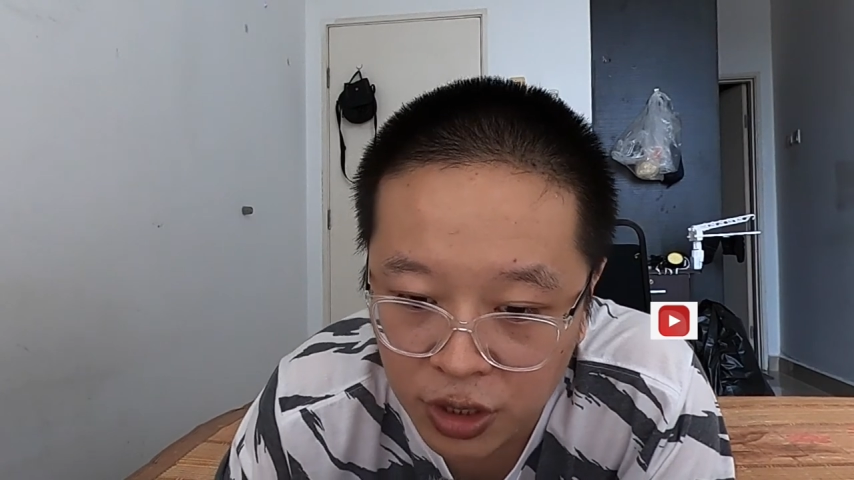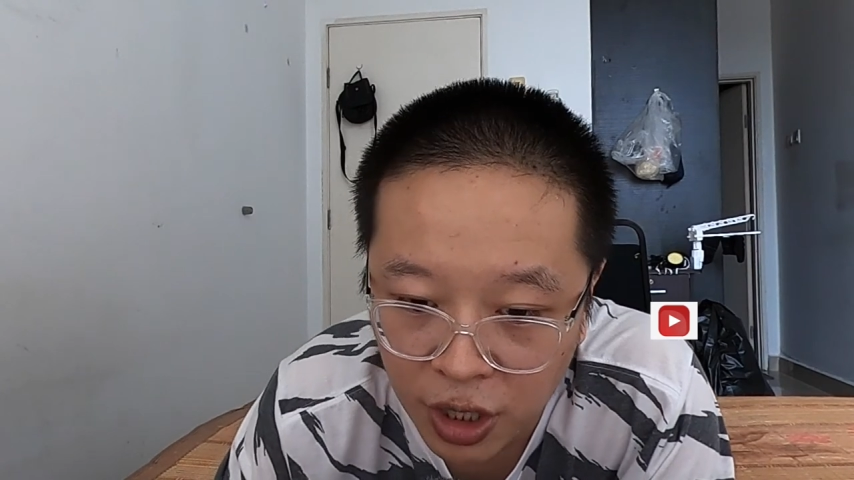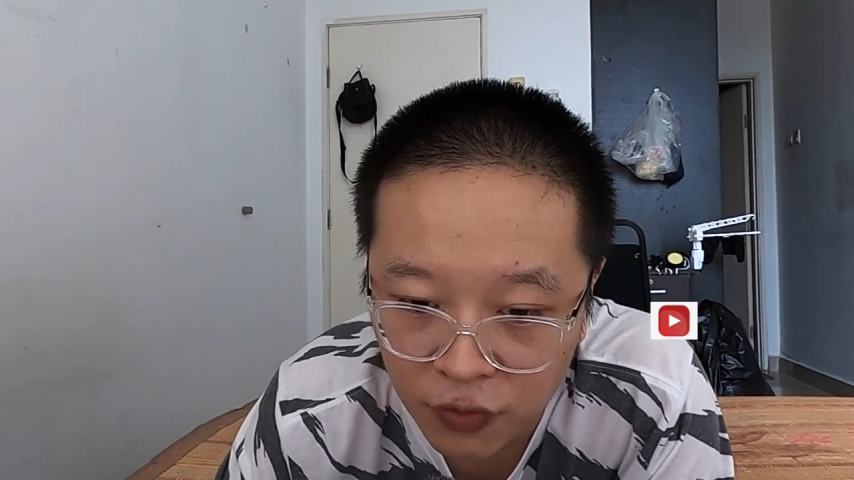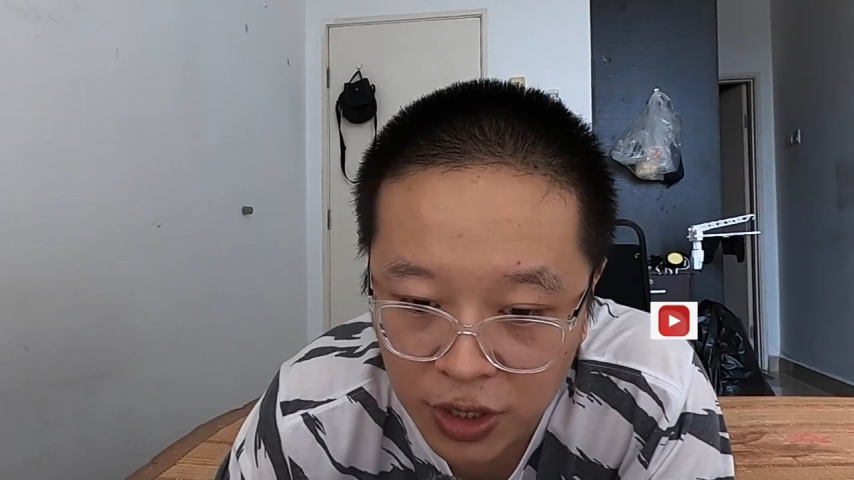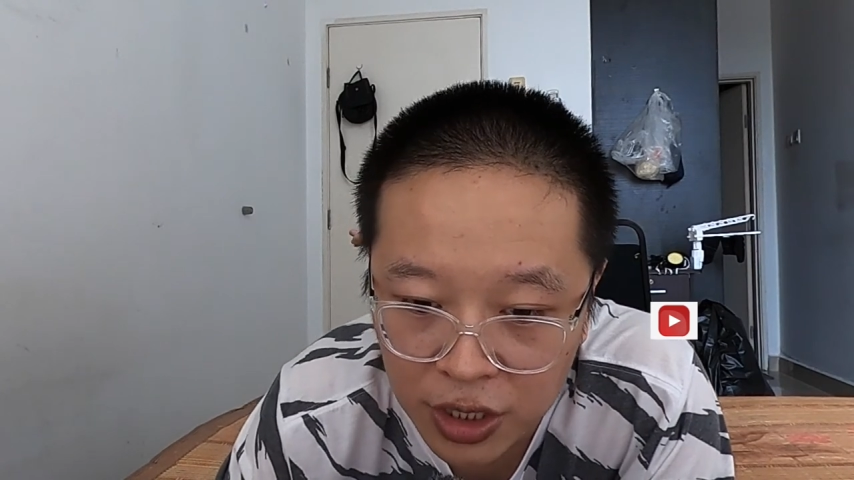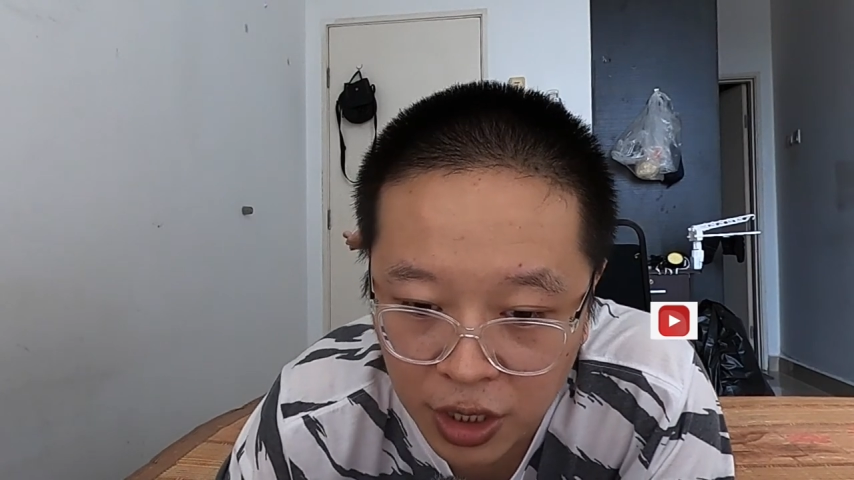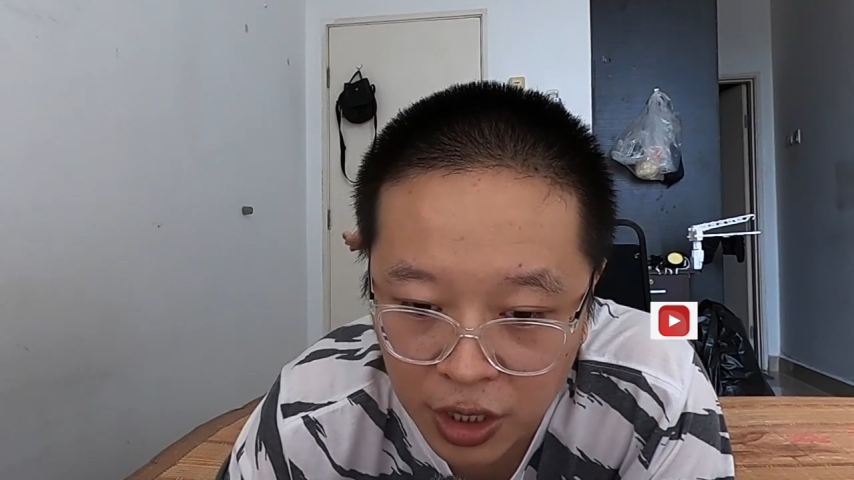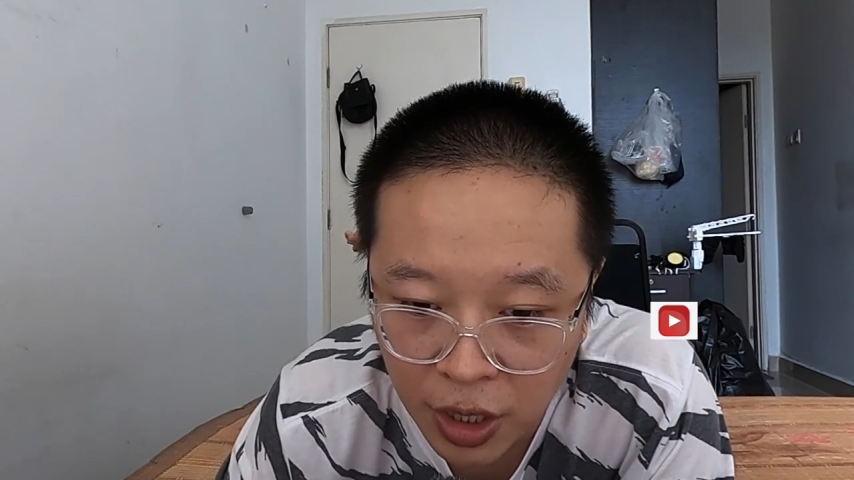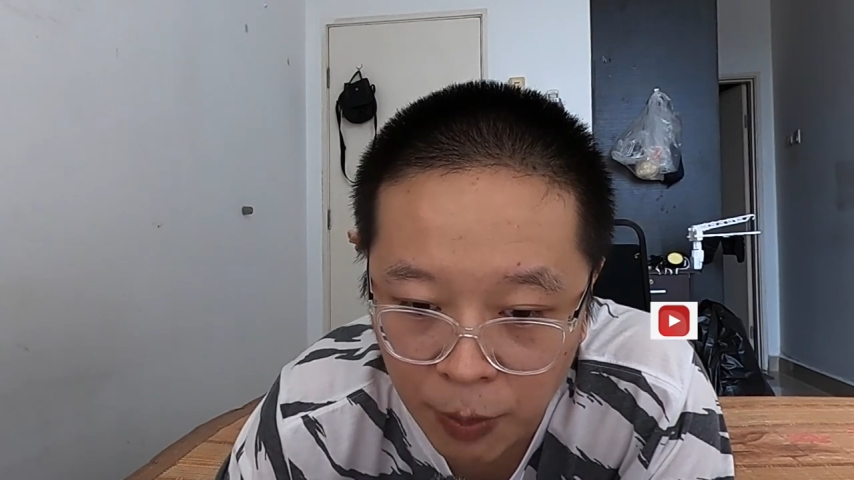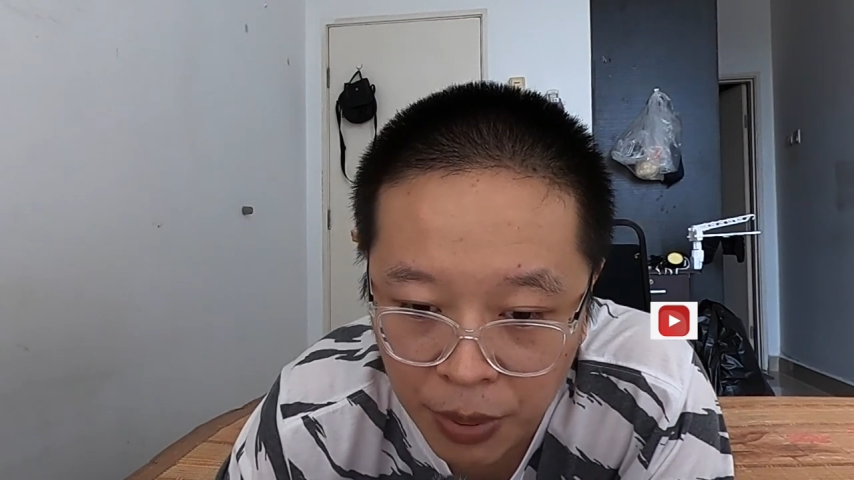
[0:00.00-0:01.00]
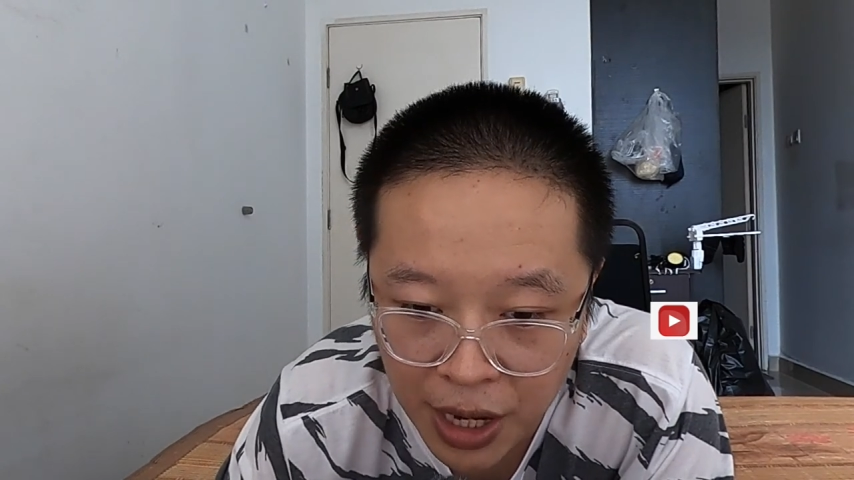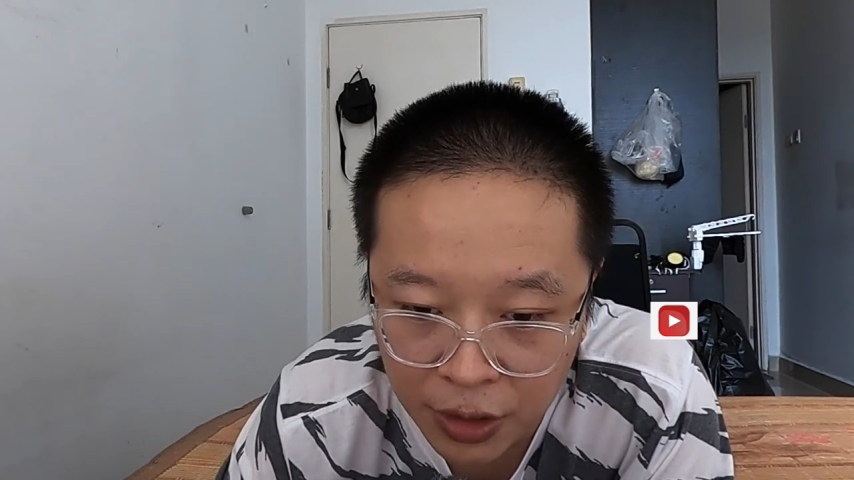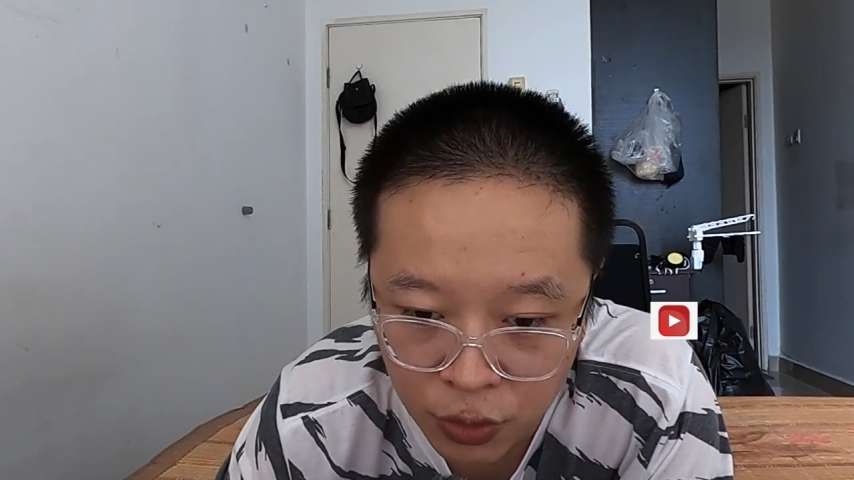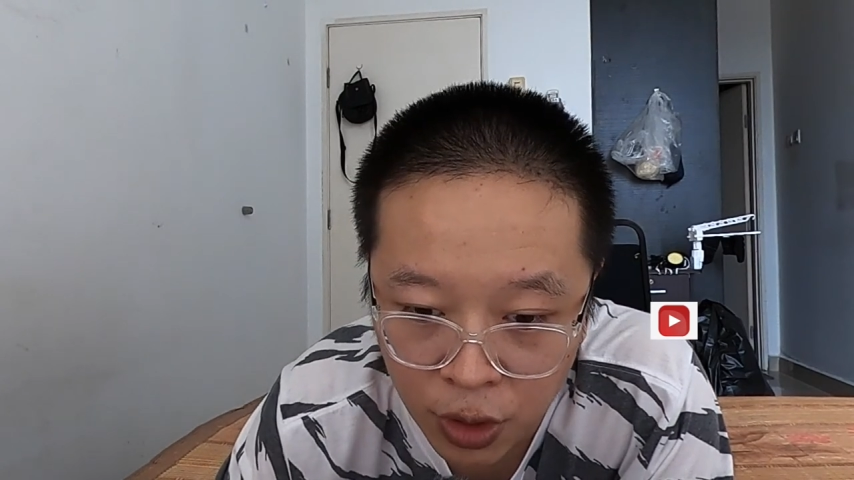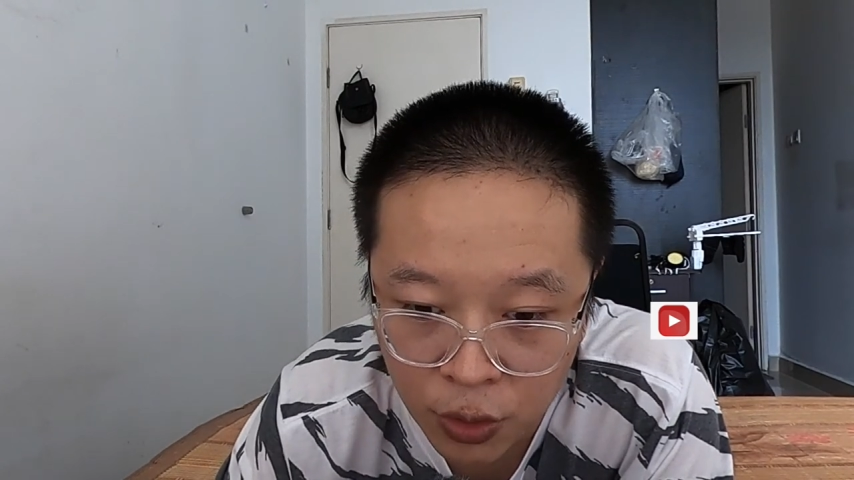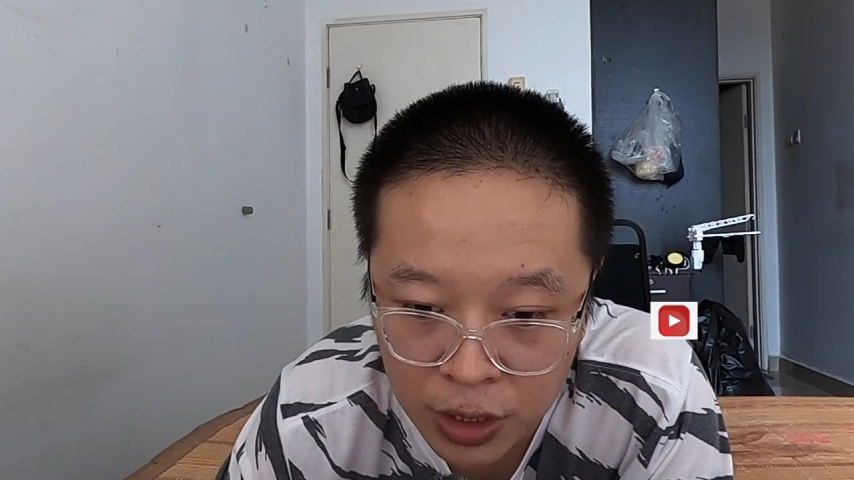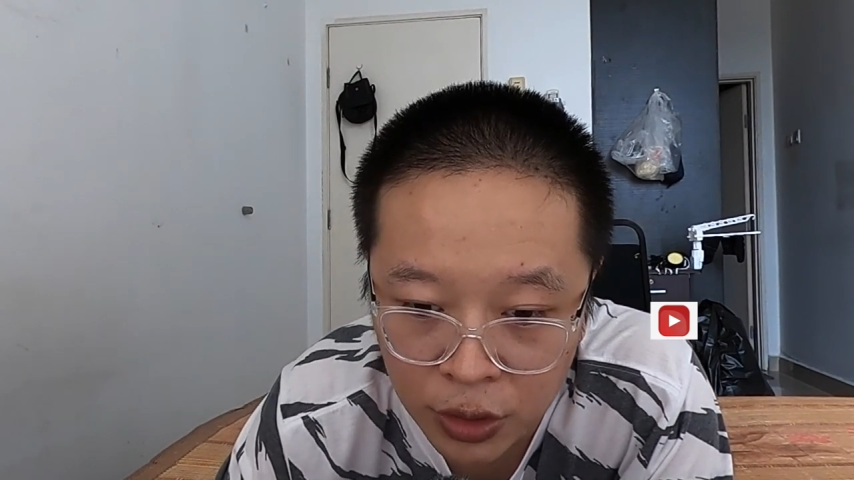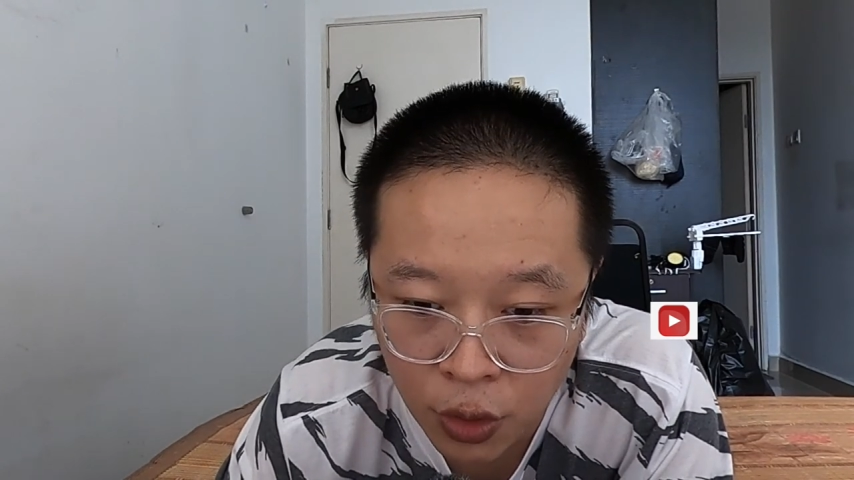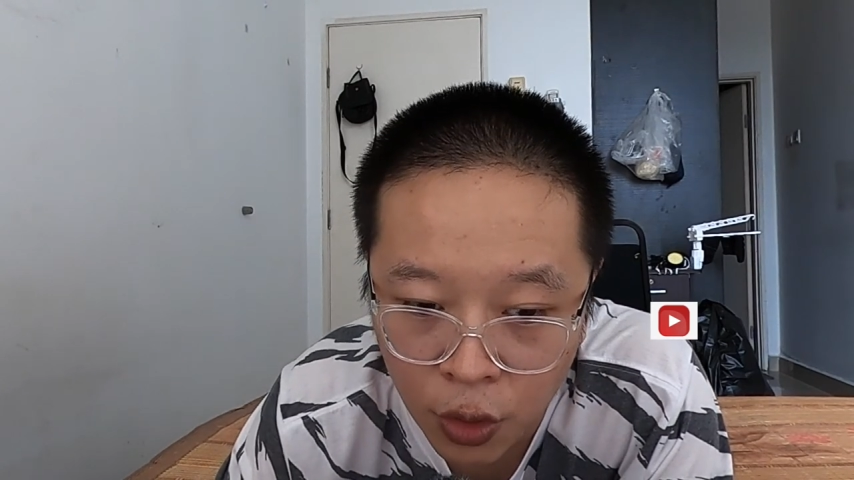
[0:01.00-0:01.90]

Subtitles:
converting a bag you already